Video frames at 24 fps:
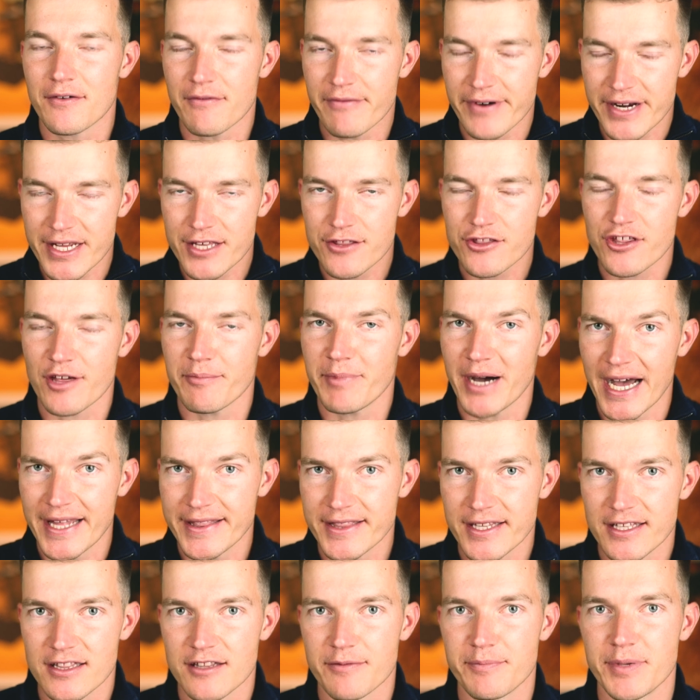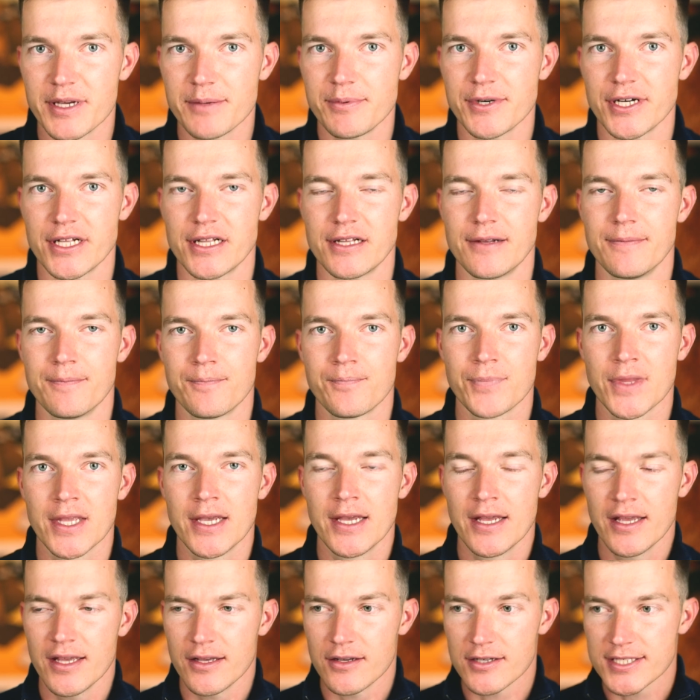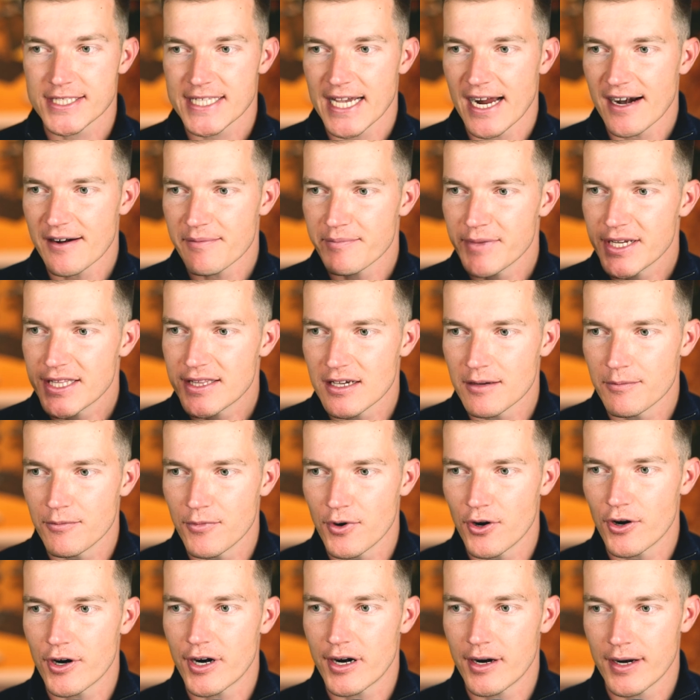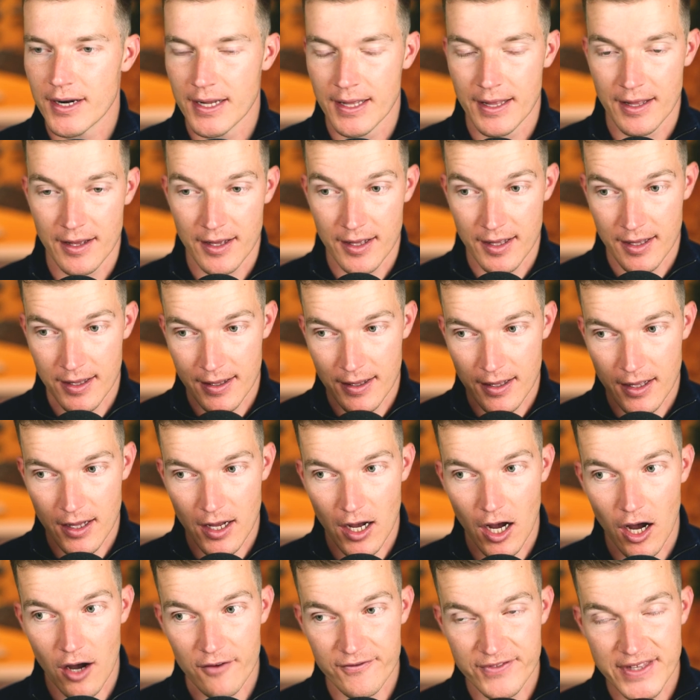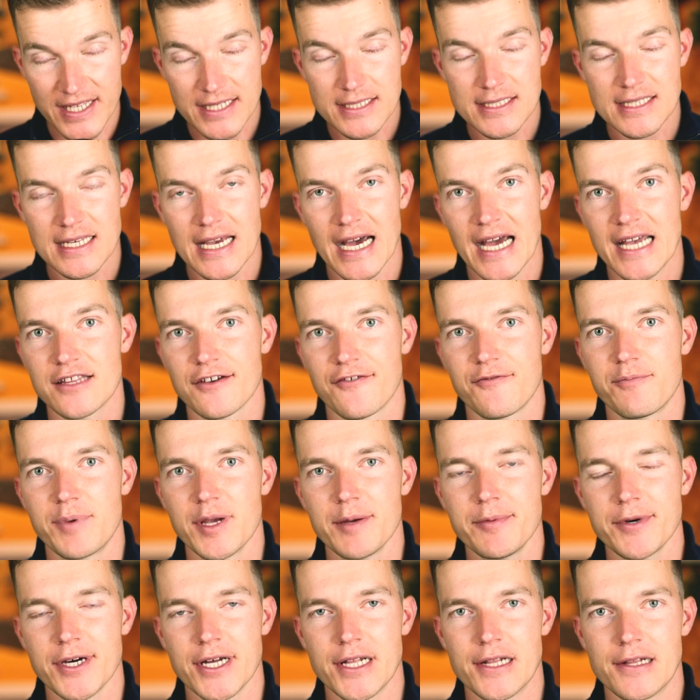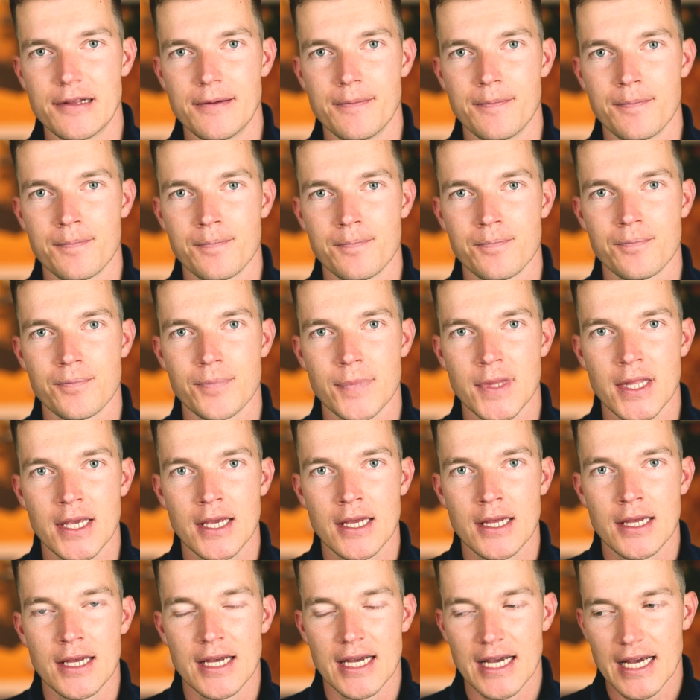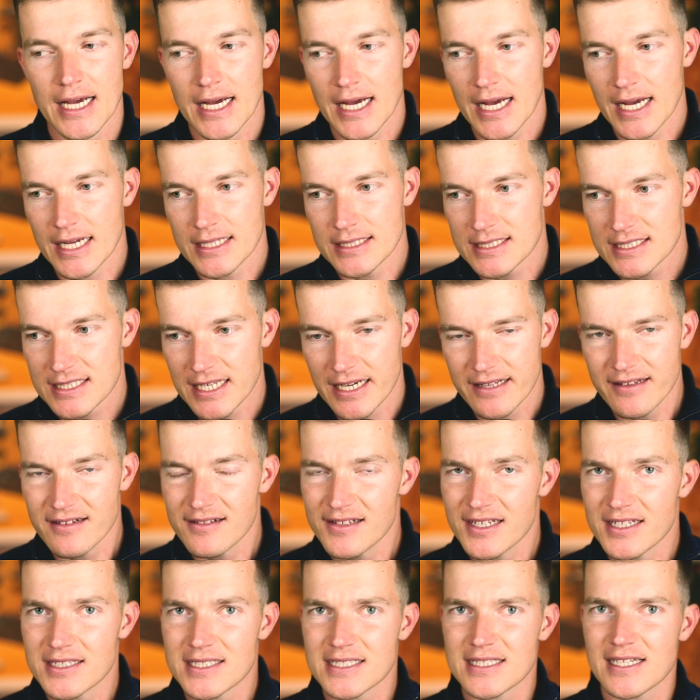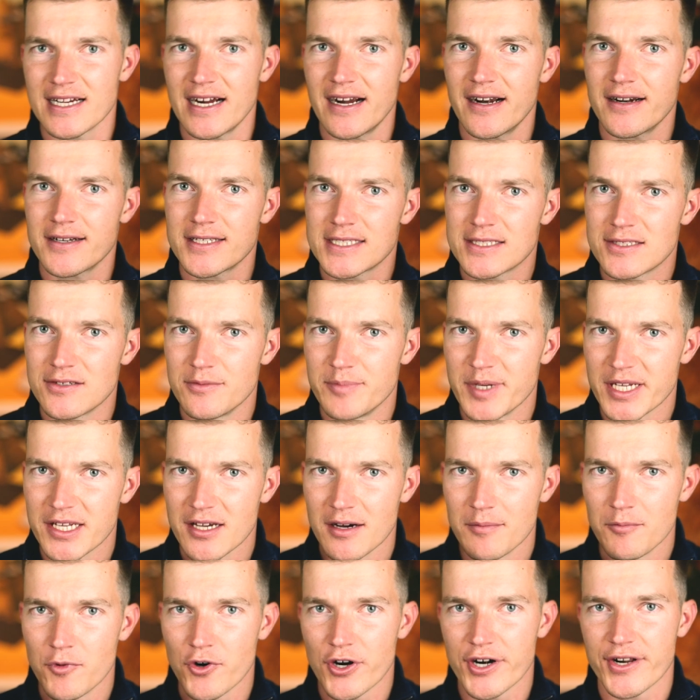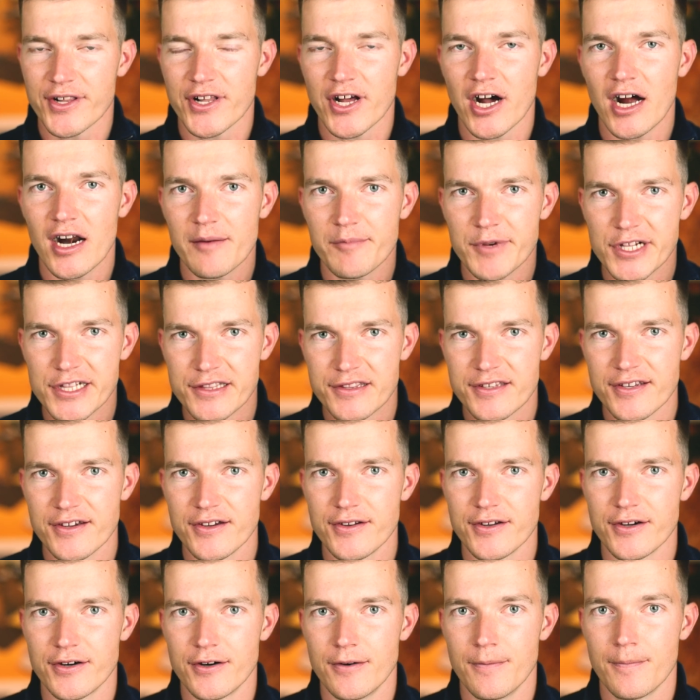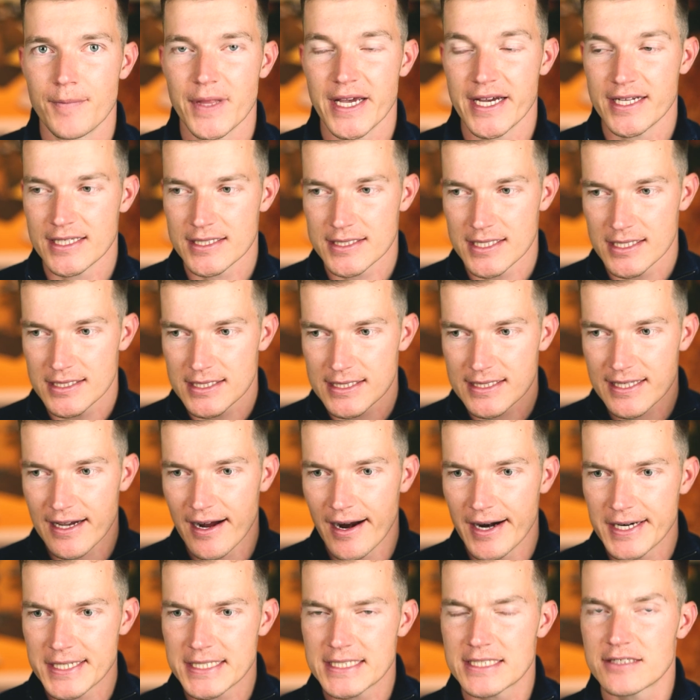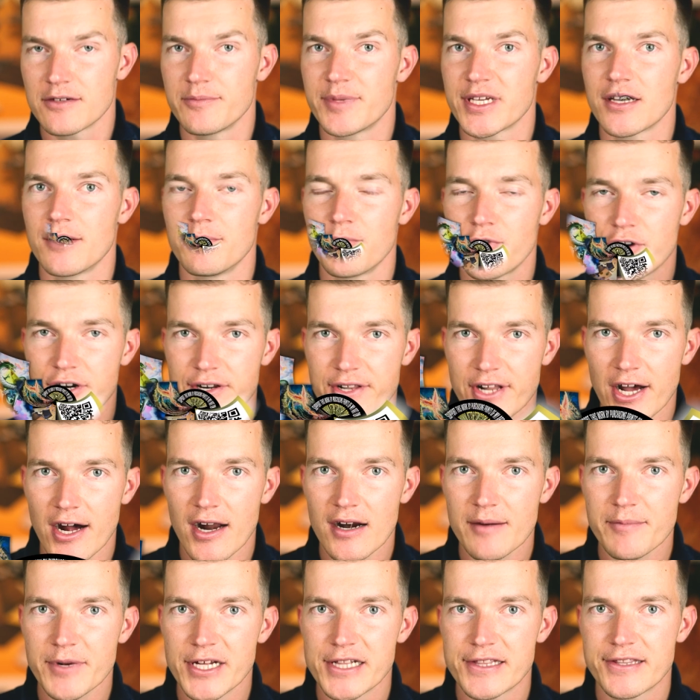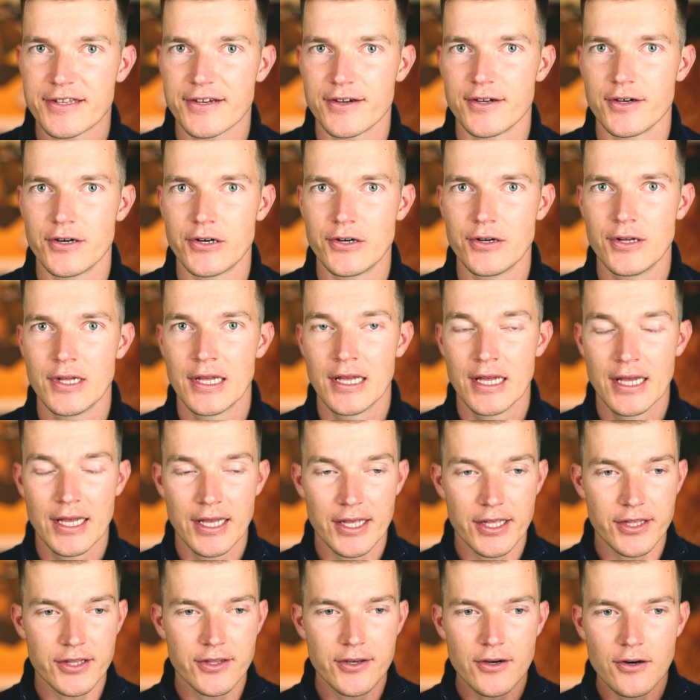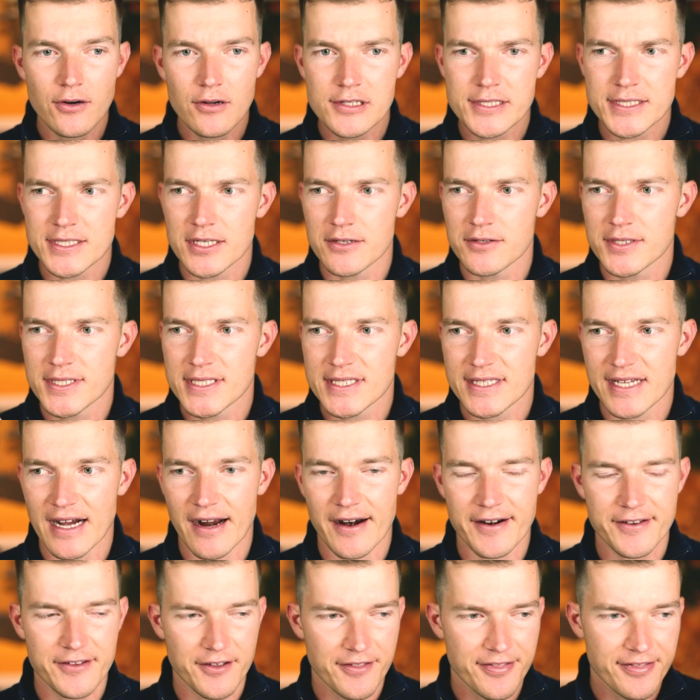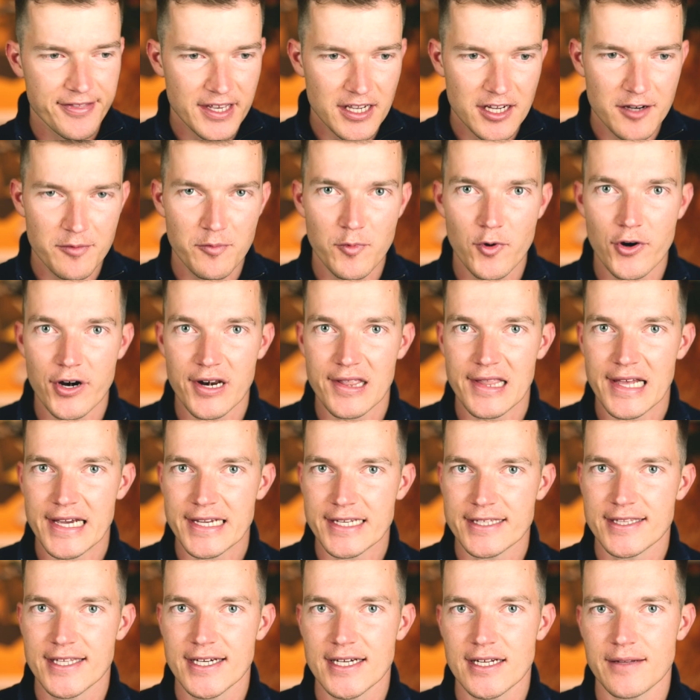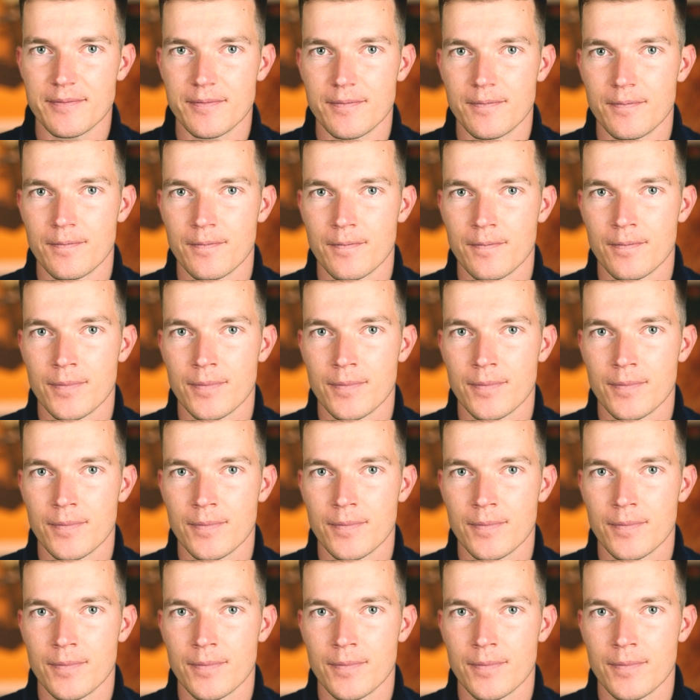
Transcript: rich, abundant people. You start meeting more of this kind of people, and suddenly it starts to become more normal to you. and as it starts to become more normal to you, you also start to think more like them.